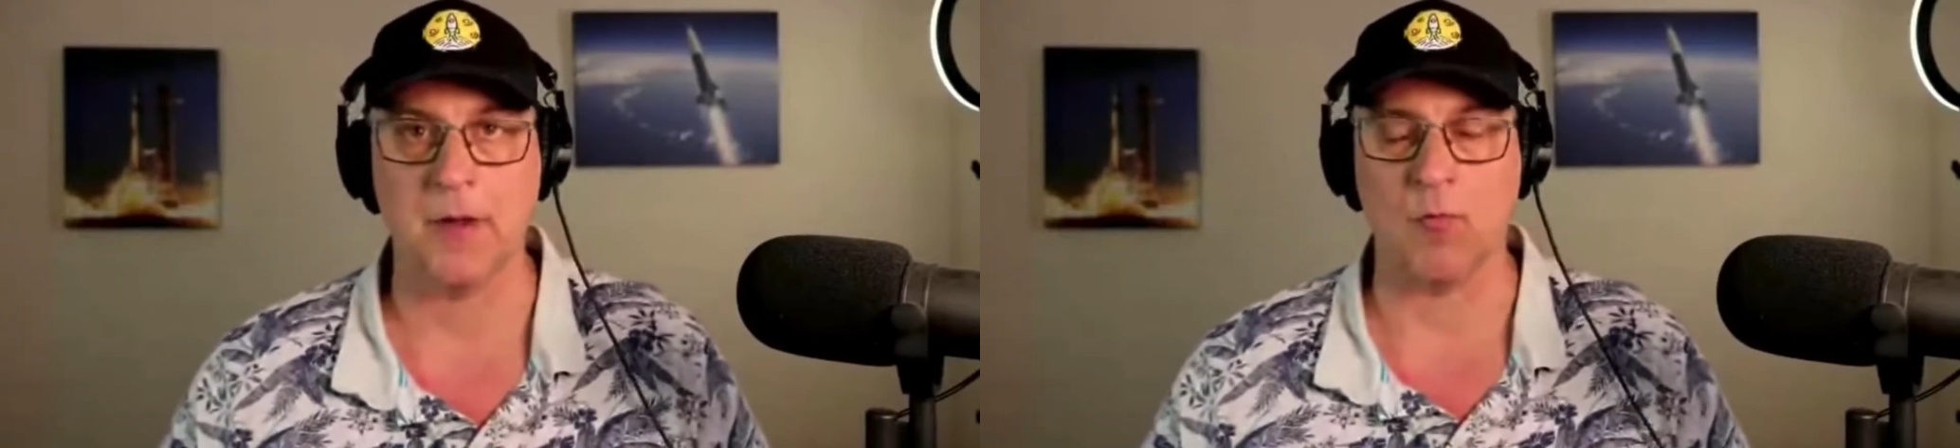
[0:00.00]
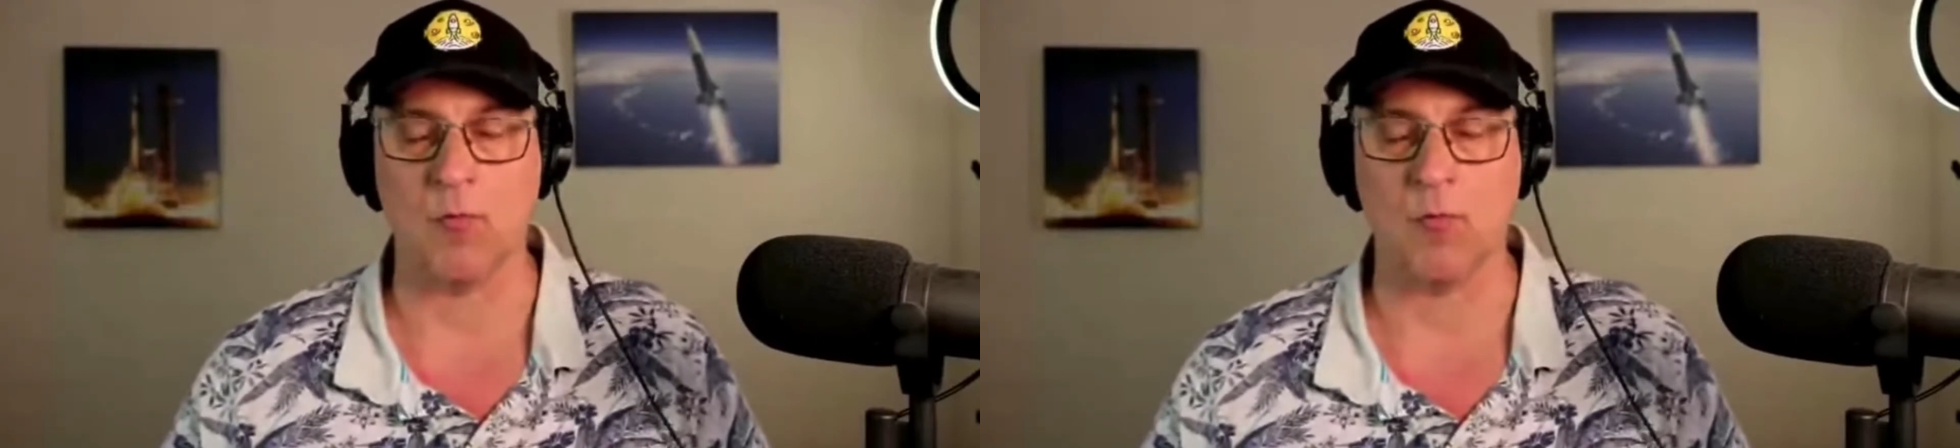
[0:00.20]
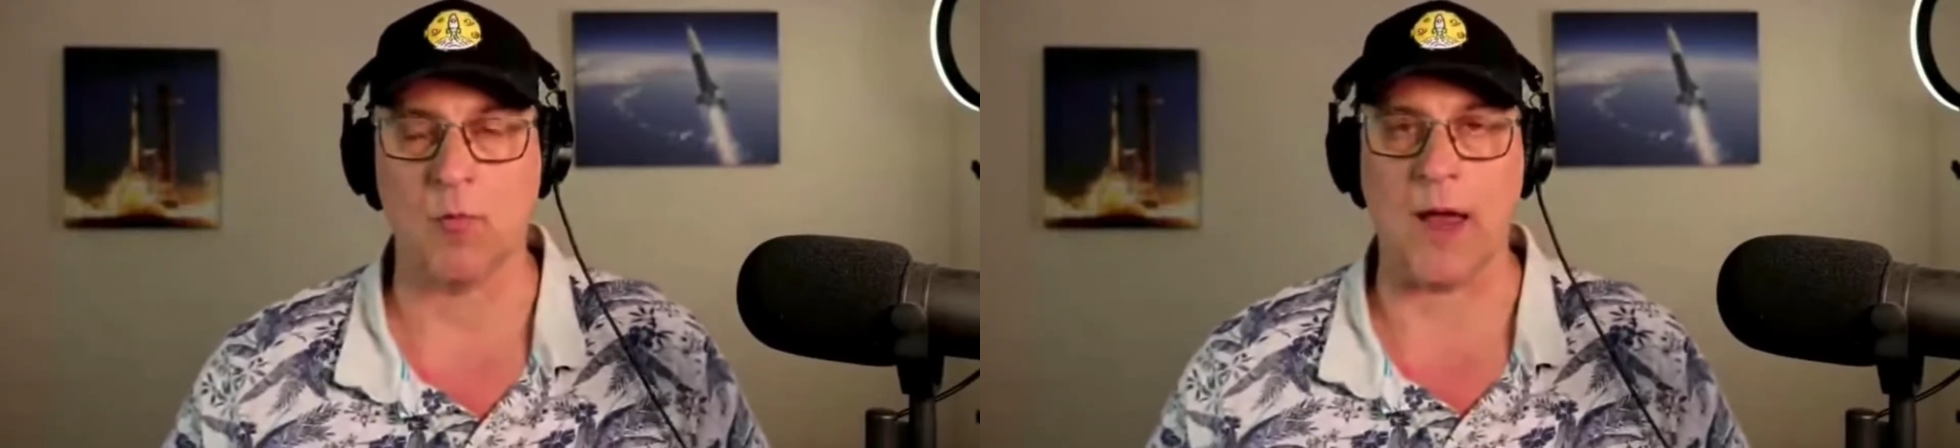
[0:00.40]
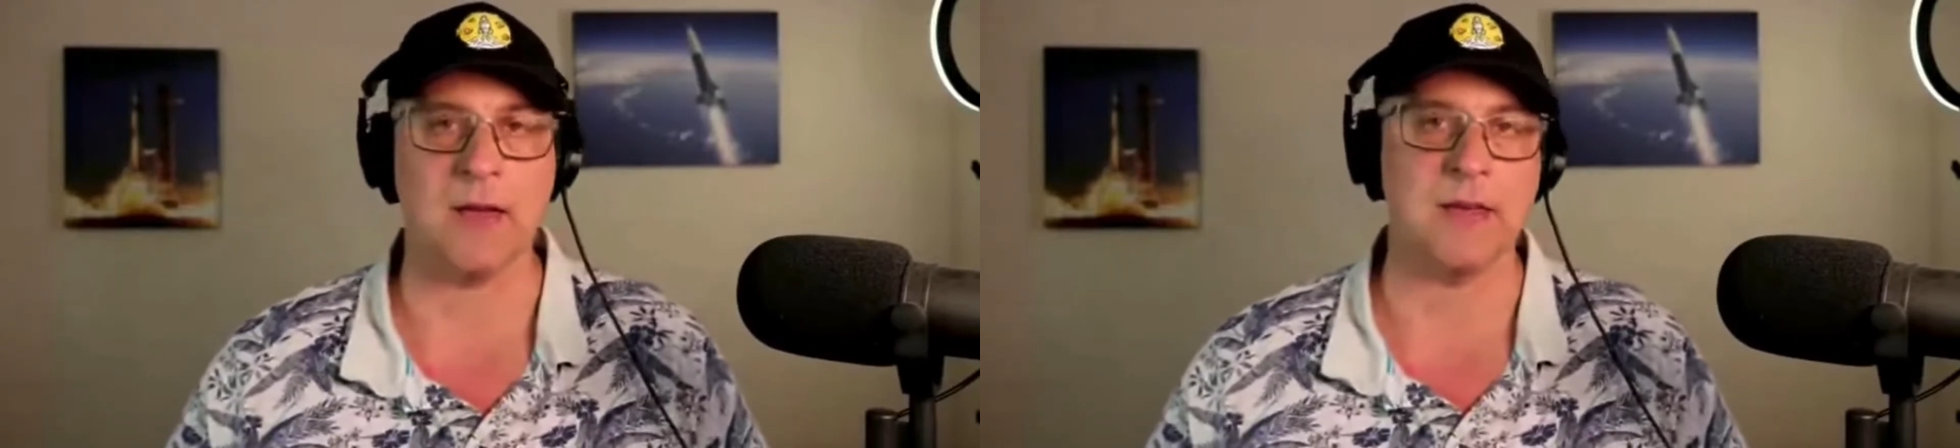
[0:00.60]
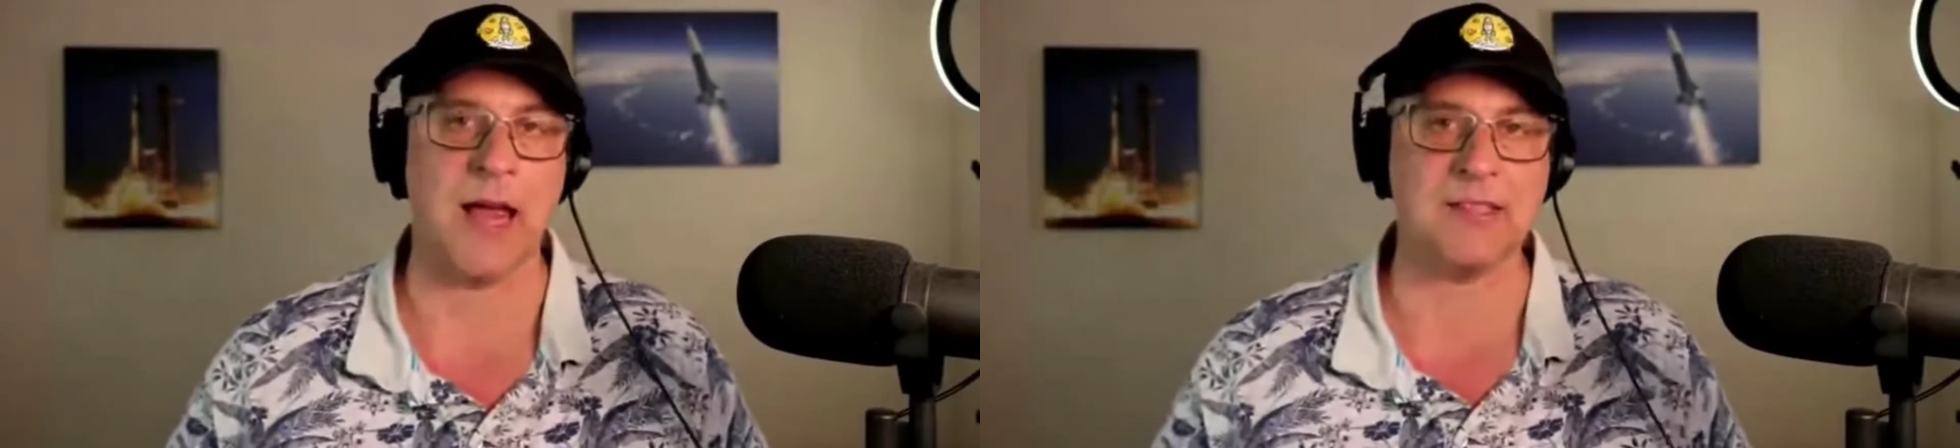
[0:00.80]
right?
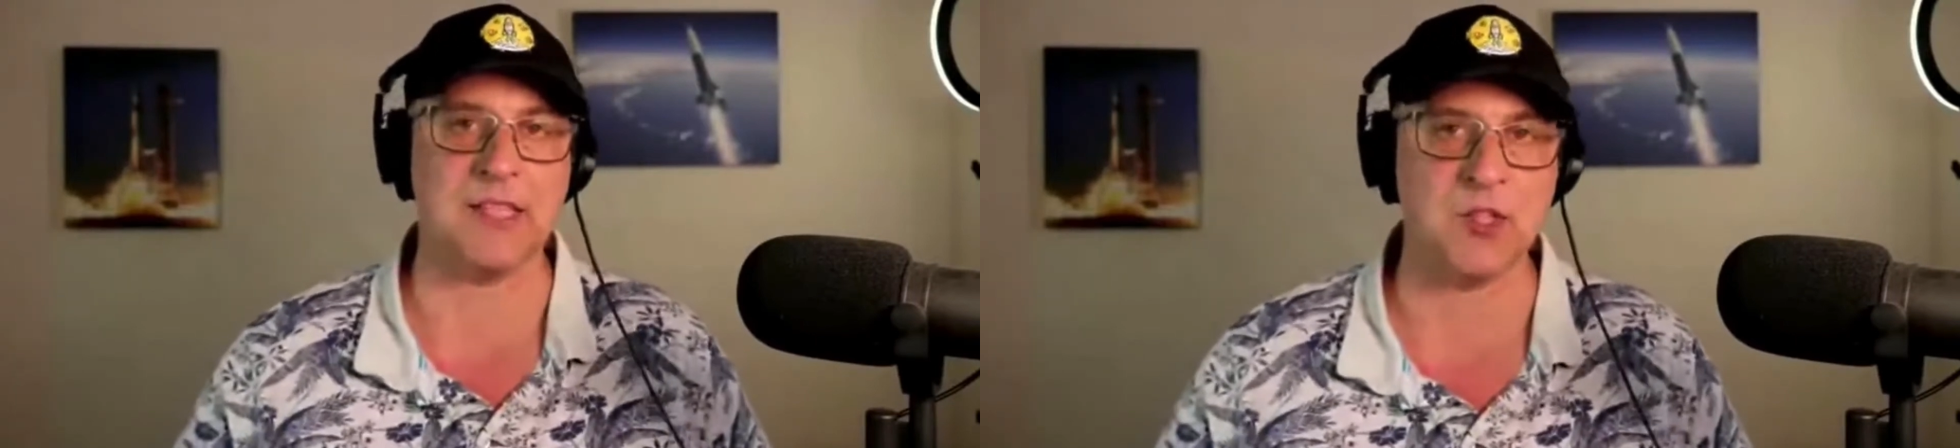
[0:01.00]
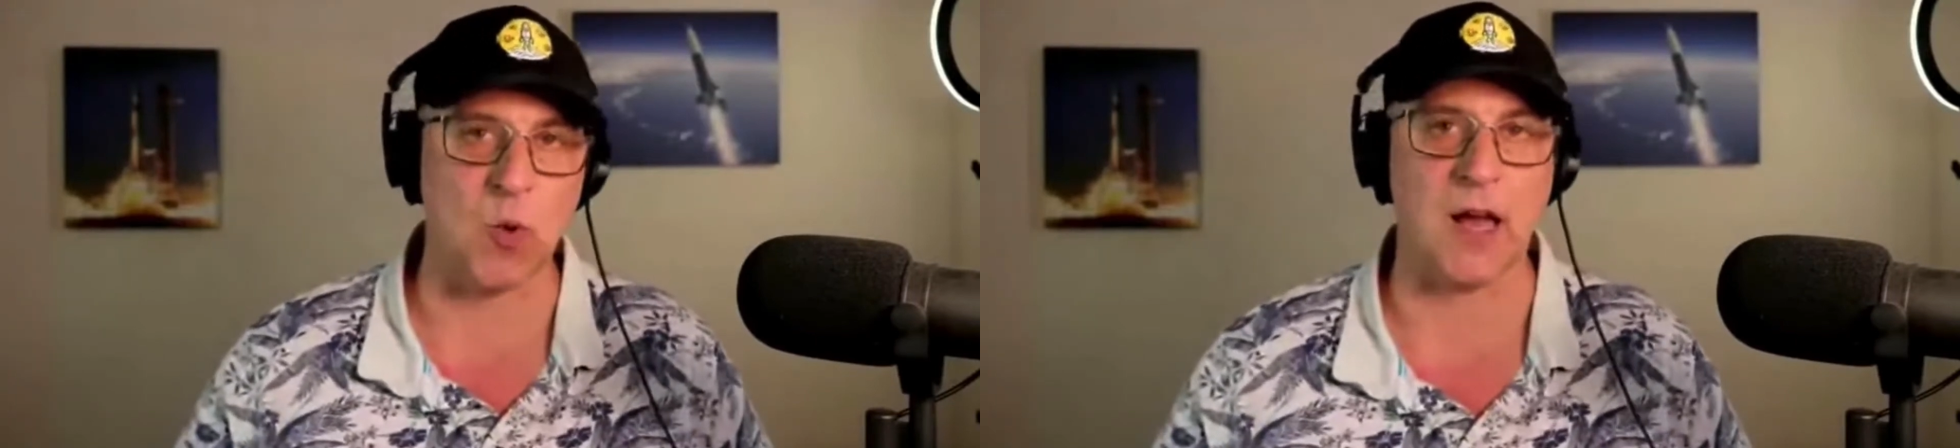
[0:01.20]
1929,